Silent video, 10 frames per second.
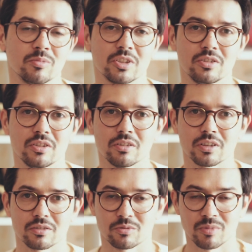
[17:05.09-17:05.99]
of
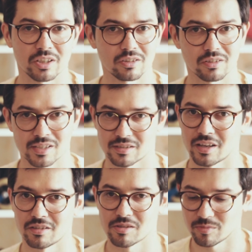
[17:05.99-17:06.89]
material to make it as
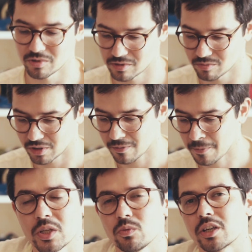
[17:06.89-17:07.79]
light as possible.
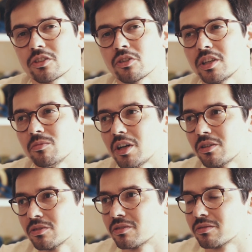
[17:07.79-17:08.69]
When we are talking
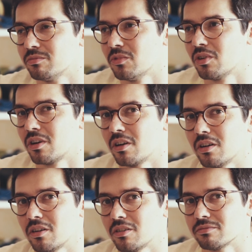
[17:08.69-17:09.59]
about
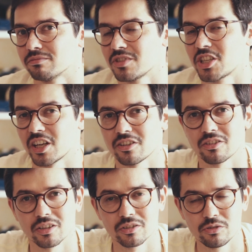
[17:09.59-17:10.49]
more
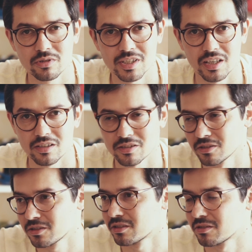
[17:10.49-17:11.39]
general use
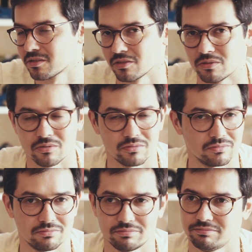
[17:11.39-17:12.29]
cases, so
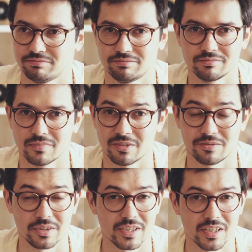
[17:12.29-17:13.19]

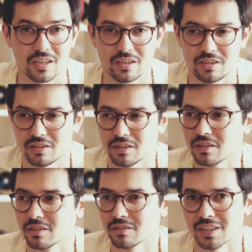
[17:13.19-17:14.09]
free
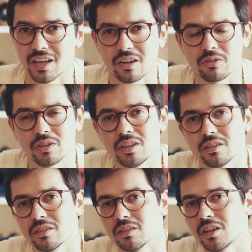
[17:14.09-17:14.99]
skating,
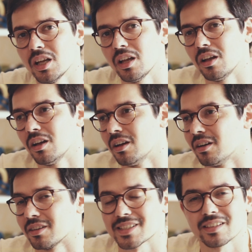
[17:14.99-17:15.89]
downhill,
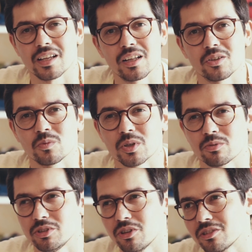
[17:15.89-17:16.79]
a slalom,
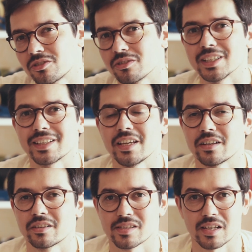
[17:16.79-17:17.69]
where we don't really
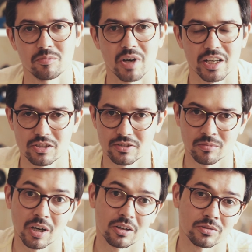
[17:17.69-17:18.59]
care that much
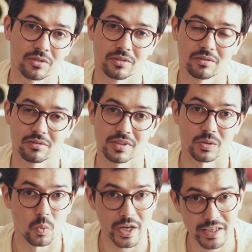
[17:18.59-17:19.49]
about
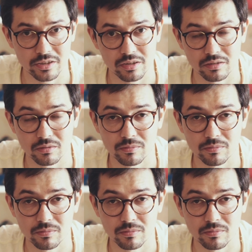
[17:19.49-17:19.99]
the weight,